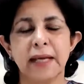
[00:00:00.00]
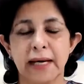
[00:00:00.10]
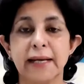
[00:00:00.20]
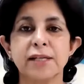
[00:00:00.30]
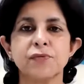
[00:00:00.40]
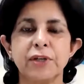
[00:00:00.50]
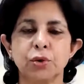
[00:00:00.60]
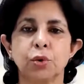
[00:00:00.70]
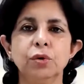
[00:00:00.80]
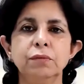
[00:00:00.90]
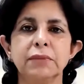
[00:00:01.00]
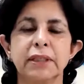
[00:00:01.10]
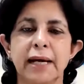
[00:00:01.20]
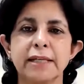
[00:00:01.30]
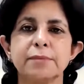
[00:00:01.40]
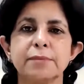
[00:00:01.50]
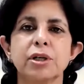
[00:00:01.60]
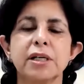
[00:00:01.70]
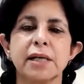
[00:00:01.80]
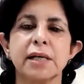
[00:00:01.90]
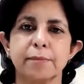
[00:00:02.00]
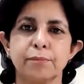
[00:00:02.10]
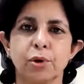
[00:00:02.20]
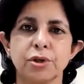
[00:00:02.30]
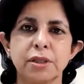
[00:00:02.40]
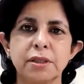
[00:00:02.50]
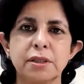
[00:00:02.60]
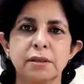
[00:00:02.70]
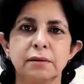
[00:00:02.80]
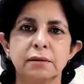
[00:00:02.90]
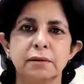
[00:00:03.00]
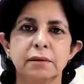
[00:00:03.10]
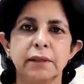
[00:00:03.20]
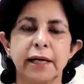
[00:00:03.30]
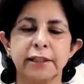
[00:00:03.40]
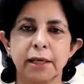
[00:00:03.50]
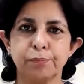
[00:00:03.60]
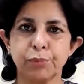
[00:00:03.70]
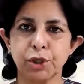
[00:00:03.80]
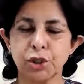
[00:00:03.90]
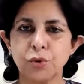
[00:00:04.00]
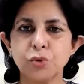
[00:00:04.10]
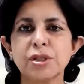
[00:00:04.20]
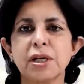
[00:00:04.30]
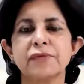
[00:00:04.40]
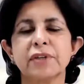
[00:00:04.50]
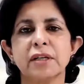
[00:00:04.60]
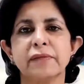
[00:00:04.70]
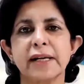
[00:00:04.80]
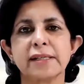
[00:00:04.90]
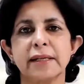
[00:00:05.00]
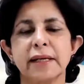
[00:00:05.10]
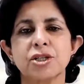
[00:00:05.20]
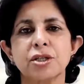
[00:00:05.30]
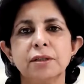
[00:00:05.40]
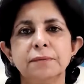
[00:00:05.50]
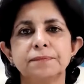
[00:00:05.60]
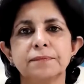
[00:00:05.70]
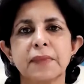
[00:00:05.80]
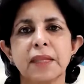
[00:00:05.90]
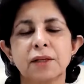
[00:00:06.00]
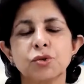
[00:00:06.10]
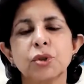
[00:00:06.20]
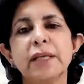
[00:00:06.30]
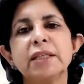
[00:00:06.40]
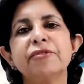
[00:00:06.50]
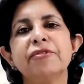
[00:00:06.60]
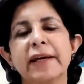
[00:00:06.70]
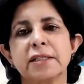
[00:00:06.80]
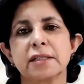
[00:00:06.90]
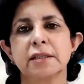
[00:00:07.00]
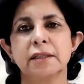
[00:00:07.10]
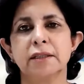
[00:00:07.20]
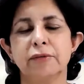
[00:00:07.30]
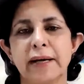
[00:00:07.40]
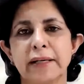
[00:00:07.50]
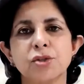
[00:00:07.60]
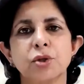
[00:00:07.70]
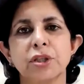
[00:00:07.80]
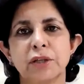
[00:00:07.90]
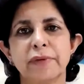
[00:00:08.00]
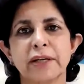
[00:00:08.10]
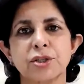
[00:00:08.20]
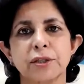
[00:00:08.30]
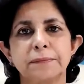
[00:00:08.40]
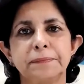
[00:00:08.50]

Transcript: And as we know that antibodies are important and they are produced after the vaccination so that they fight the virus or the infection.